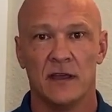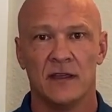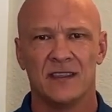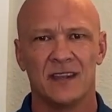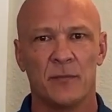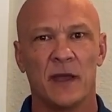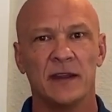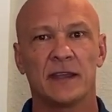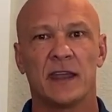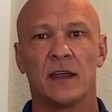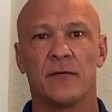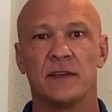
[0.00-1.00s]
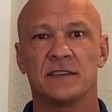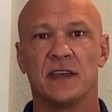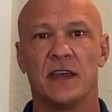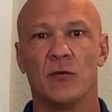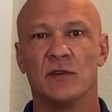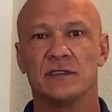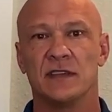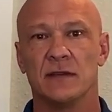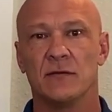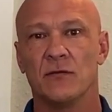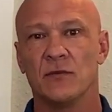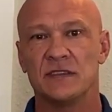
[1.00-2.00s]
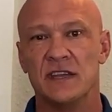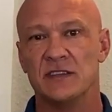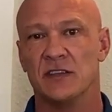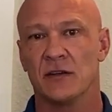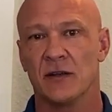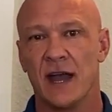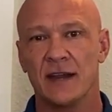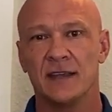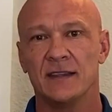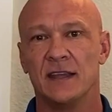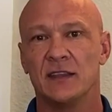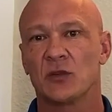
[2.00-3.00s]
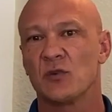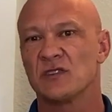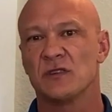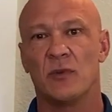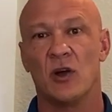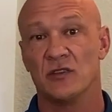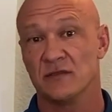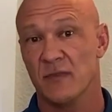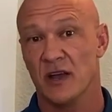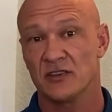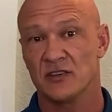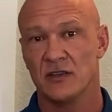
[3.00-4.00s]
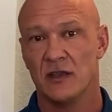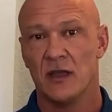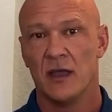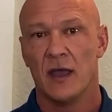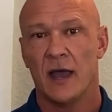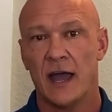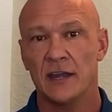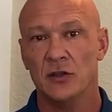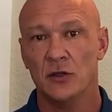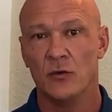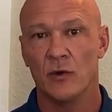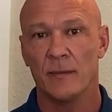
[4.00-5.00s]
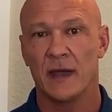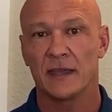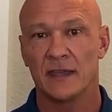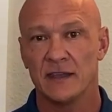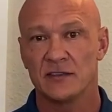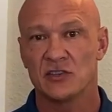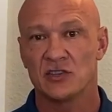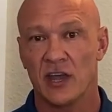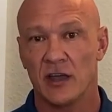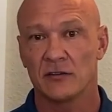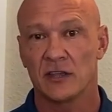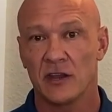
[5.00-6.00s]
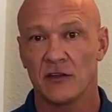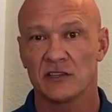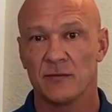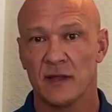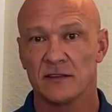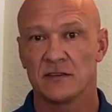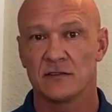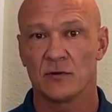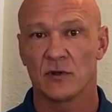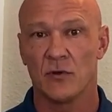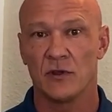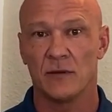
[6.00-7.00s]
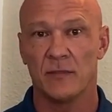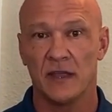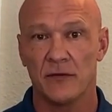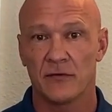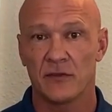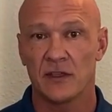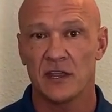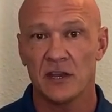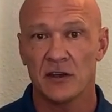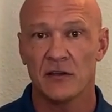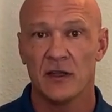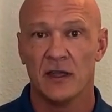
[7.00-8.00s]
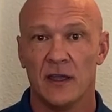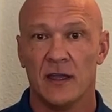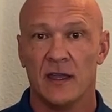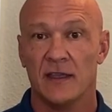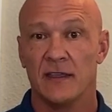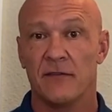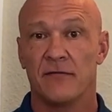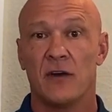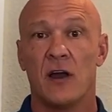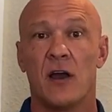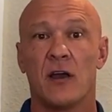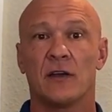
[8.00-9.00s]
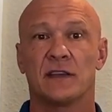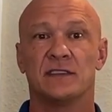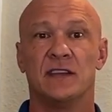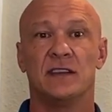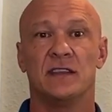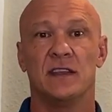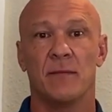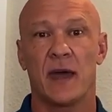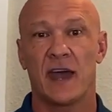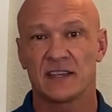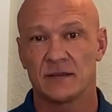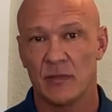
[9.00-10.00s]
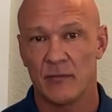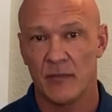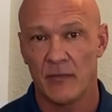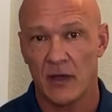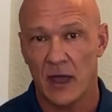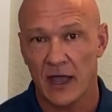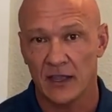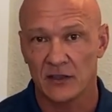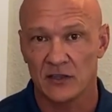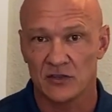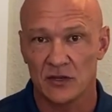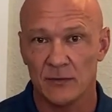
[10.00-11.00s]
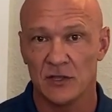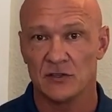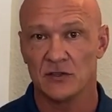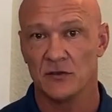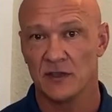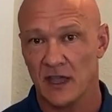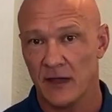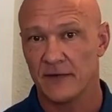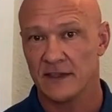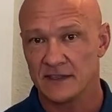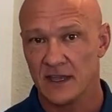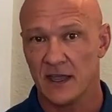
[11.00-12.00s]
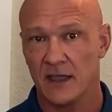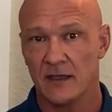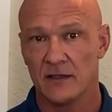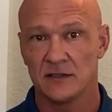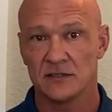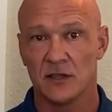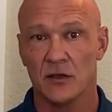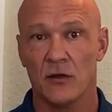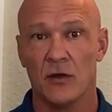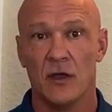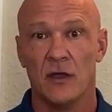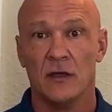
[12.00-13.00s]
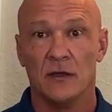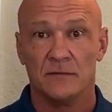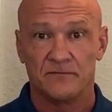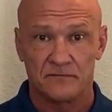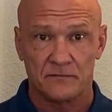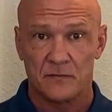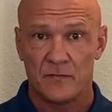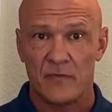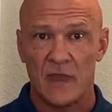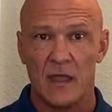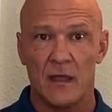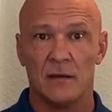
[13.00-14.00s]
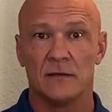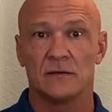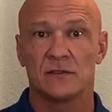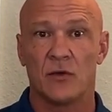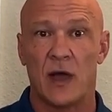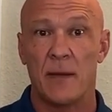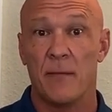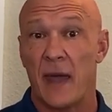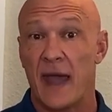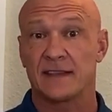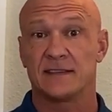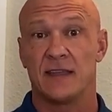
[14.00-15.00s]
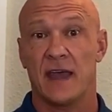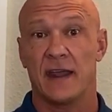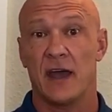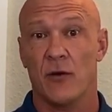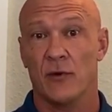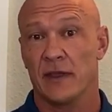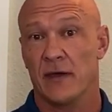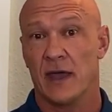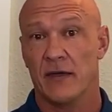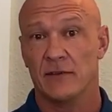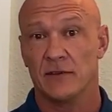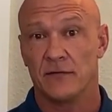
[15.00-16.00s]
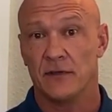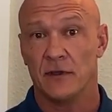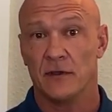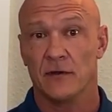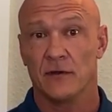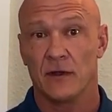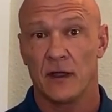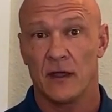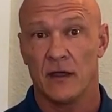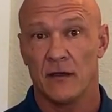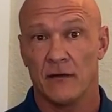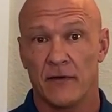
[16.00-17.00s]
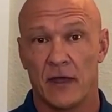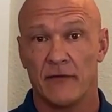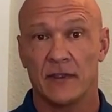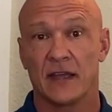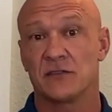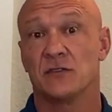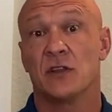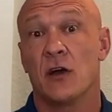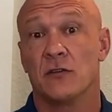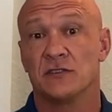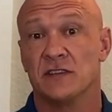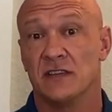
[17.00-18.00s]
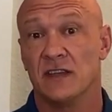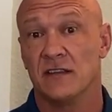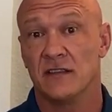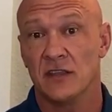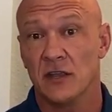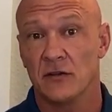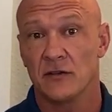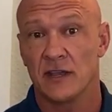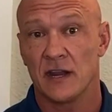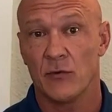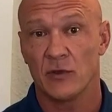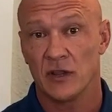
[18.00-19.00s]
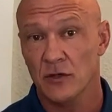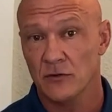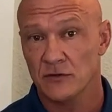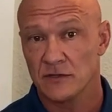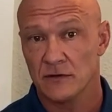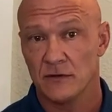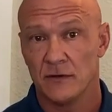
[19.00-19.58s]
The dependent care FSA was easier. I didn't need the crystal ball as much. I knew what my kids' child care expenses were going to be for the year, and they far exceeded the maximum I could contribute to the FSA. So I maxed that out without having to fear of having extra dollars at the end of the year that I would lose.